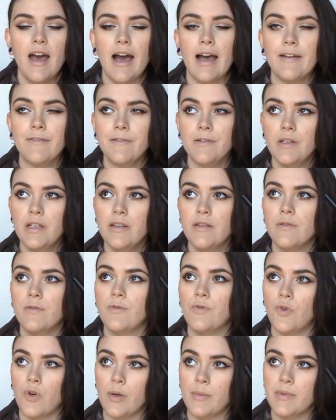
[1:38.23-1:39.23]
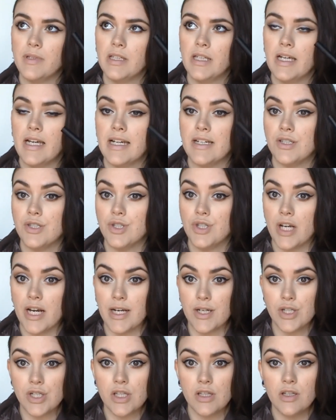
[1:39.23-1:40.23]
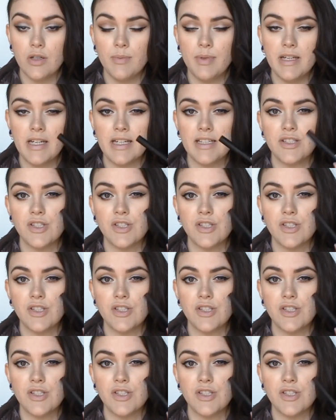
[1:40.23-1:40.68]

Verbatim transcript: I feel like the formula has changed a little bit.